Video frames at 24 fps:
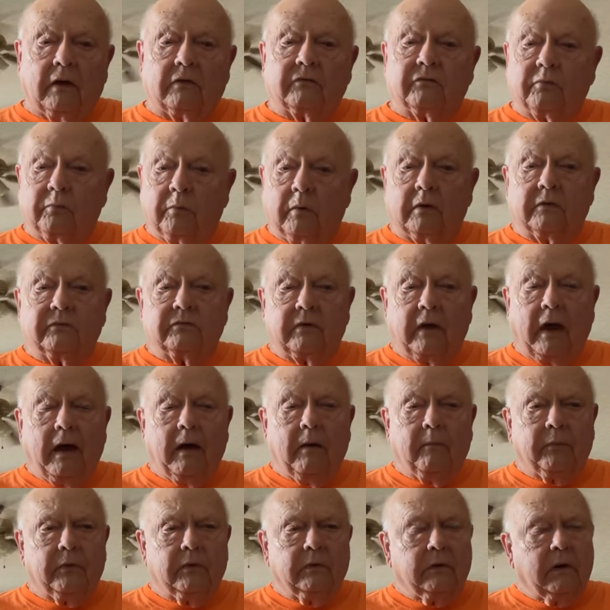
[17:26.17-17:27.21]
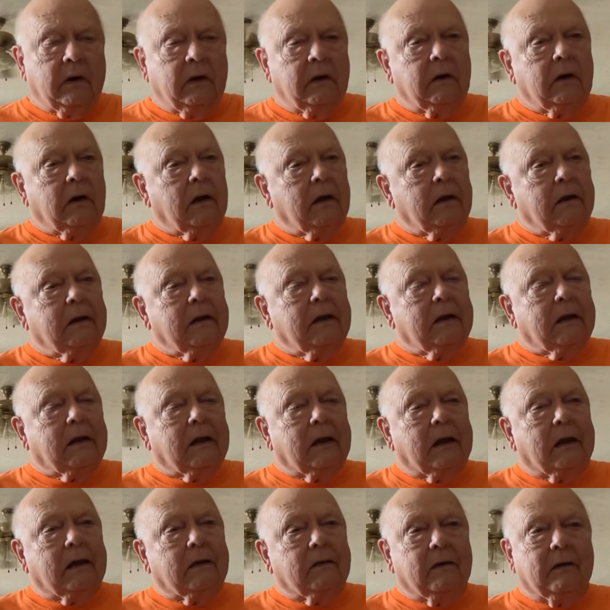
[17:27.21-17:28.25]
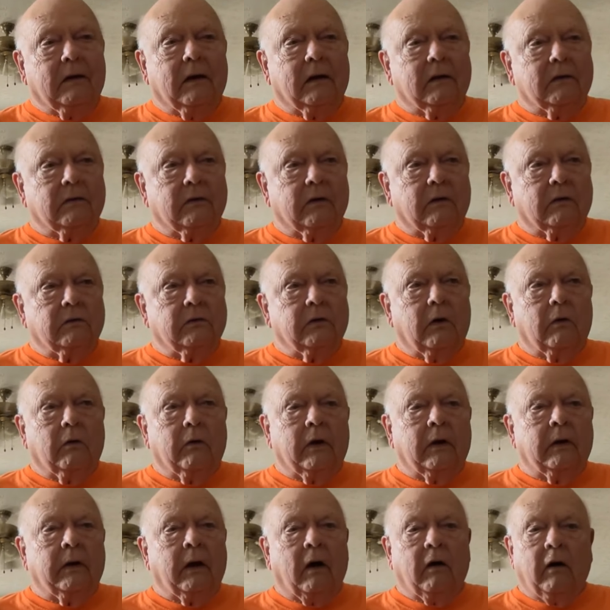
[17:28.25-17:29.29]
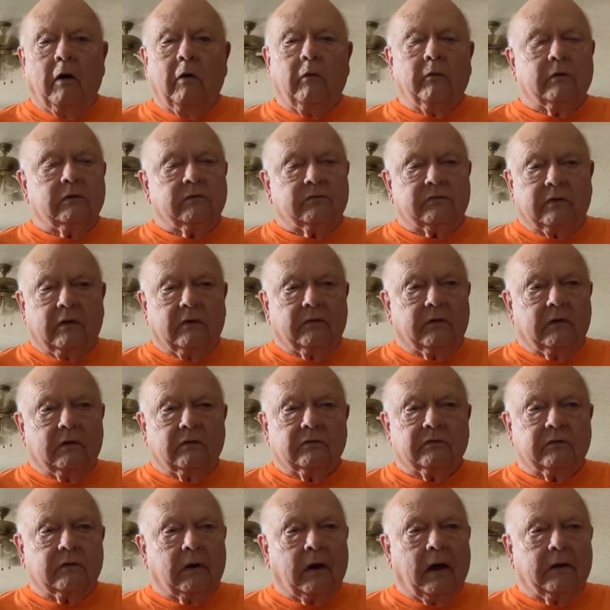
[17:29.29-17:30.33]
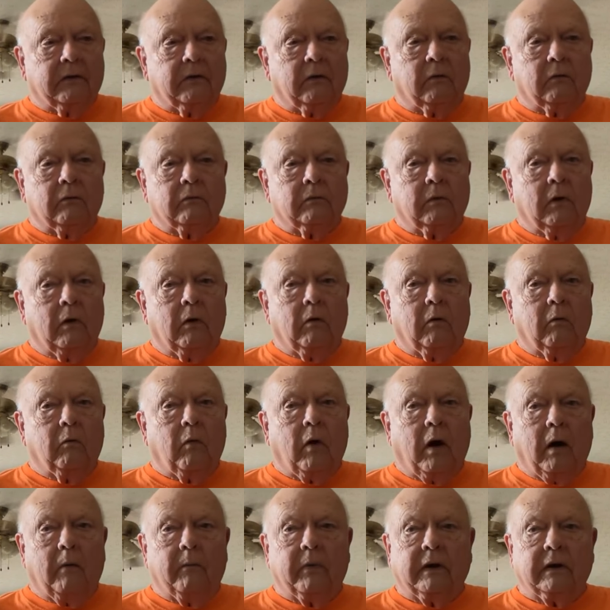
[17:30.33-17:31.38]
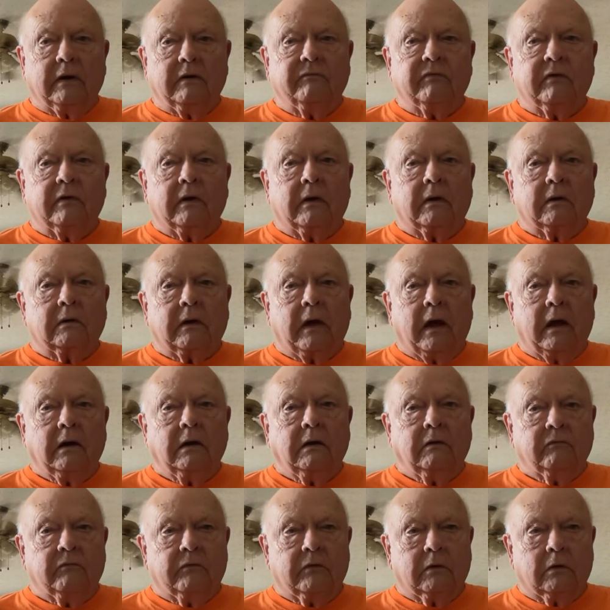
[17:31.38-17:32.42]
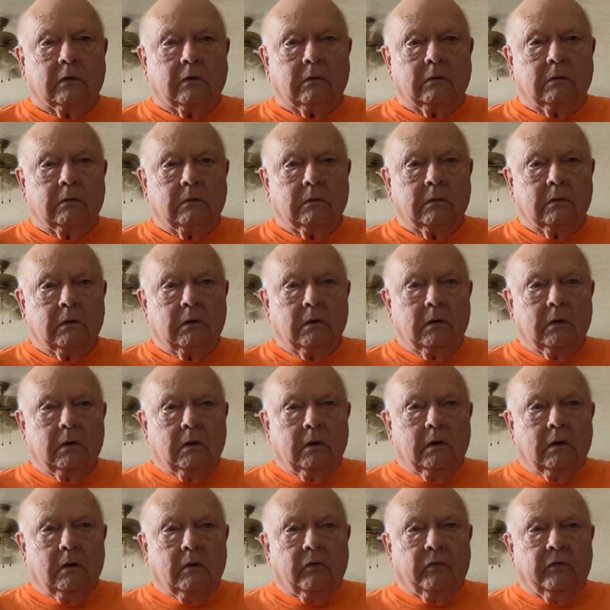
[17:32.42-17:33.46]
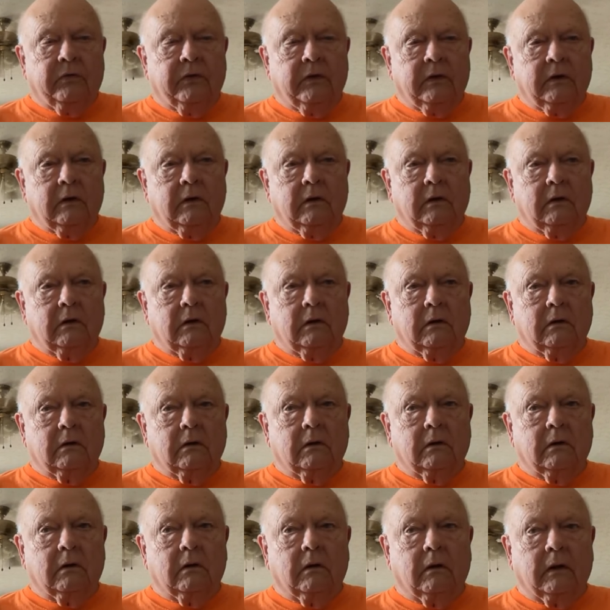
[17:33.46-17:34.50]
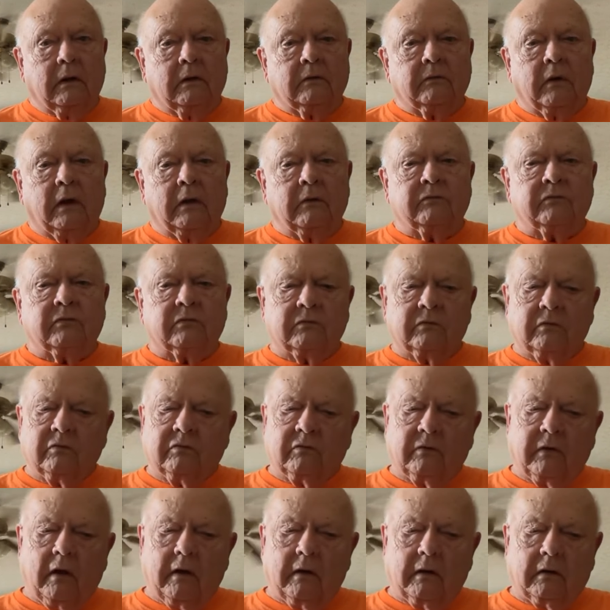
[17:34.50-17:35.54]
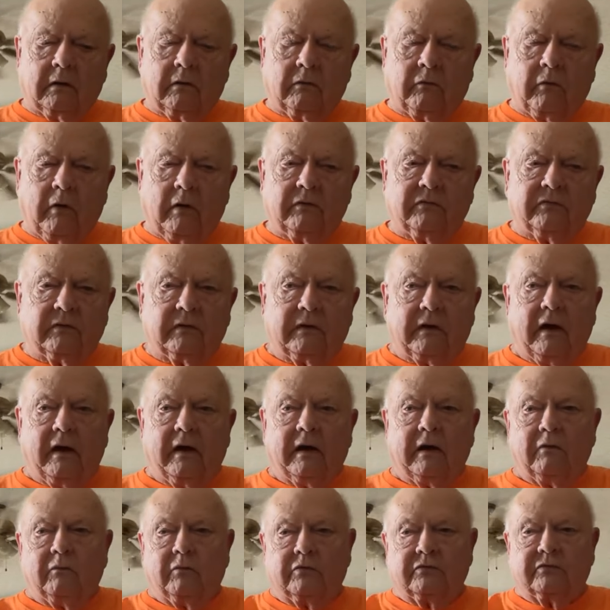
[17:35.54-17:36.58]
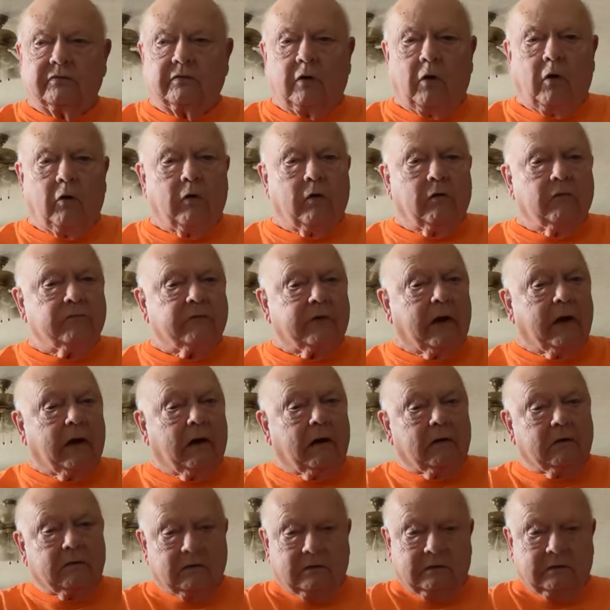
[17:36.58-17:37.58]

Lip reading: what's happened. And and I always said this, and I don't know why, but even Caneyville, it's just like Grayson County was carved out,